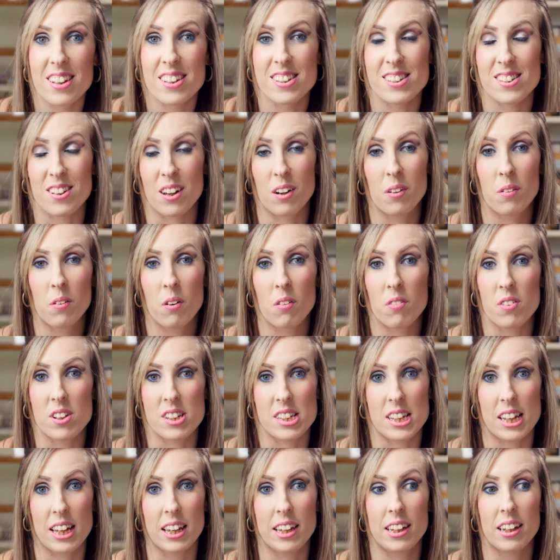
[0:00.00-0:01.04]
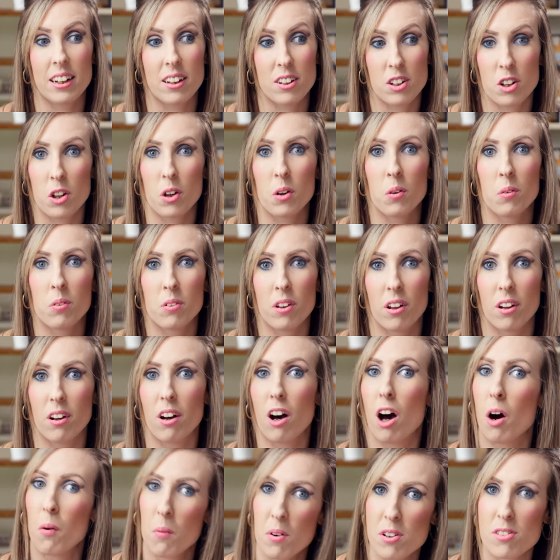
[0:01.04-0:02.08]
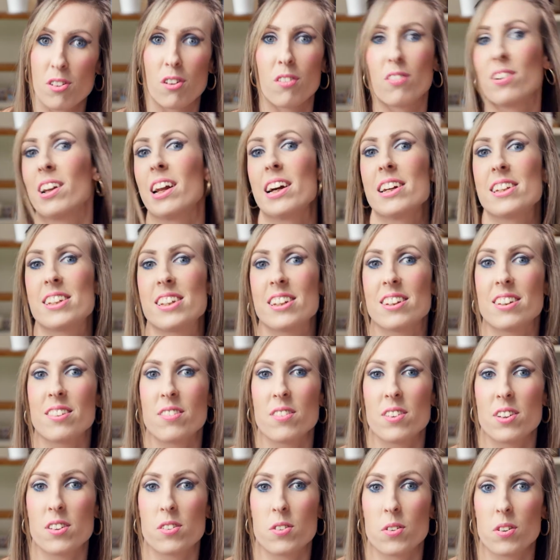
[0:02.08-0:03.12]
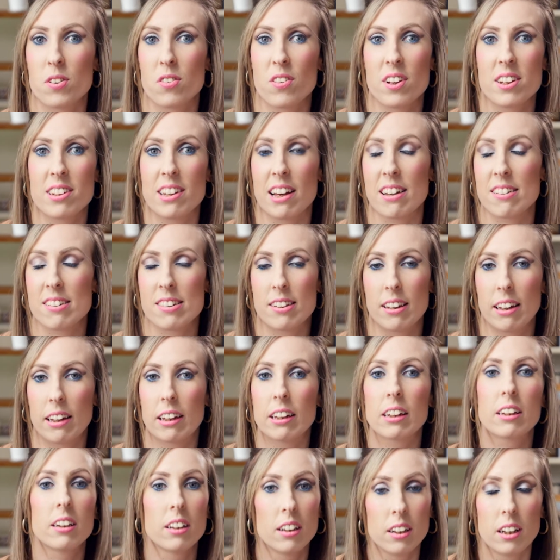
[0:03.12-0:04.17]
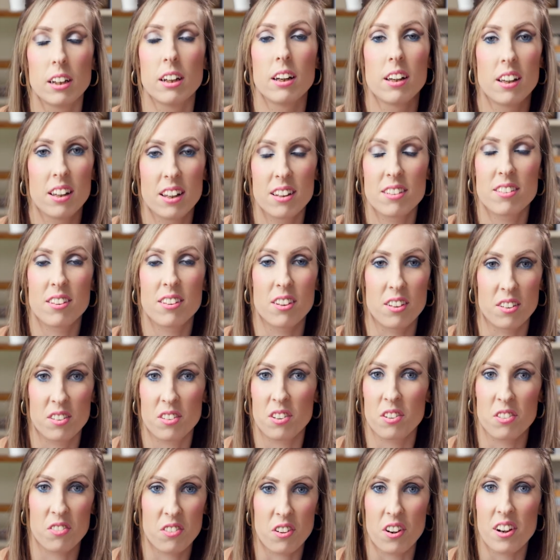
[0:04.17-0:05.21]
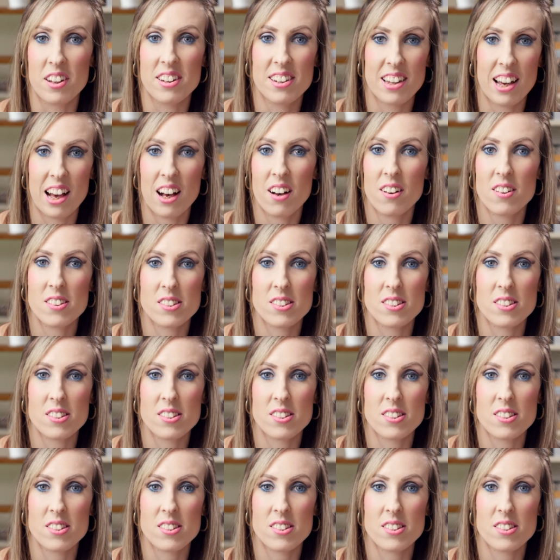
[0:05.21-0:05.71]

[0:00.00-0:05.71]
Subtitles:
So obviously I knew that I was ovulating, which was fantastic to find out.